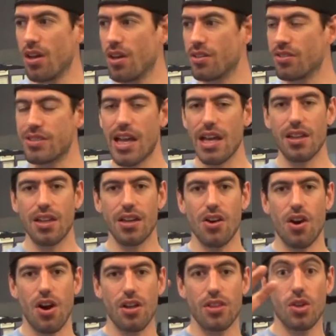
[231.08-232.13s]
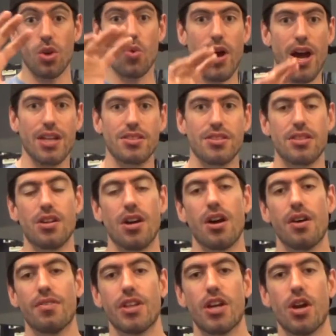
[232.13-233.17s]
sailing on the horizon
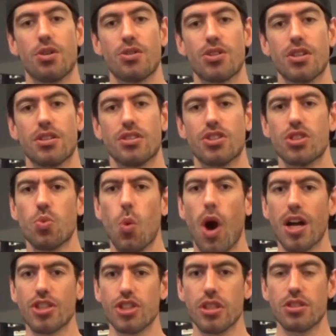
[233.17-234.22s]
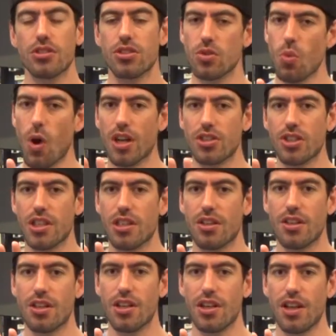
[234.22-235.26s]
of the ocean. Just watch it, just watch it.
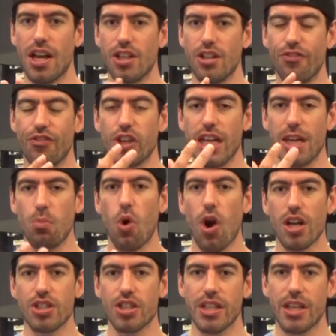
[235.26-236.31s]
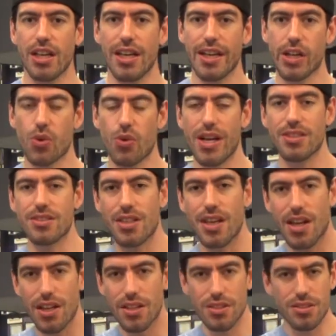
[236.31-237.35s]
And if you keep watching it, it creates
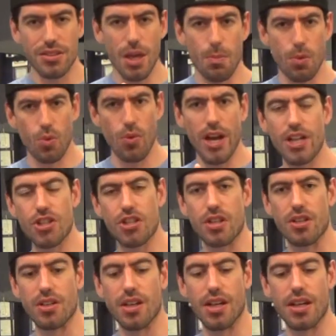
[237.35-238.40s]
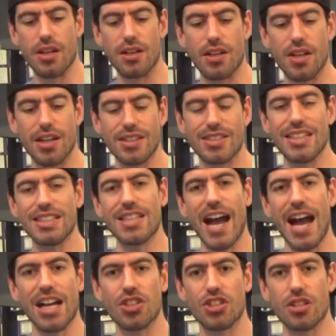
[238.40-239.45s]
separation. It
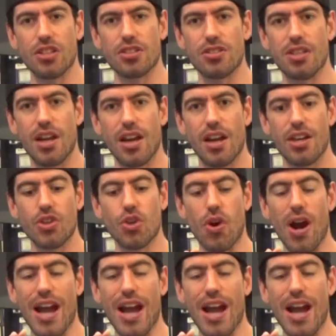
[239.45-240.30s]
detaches your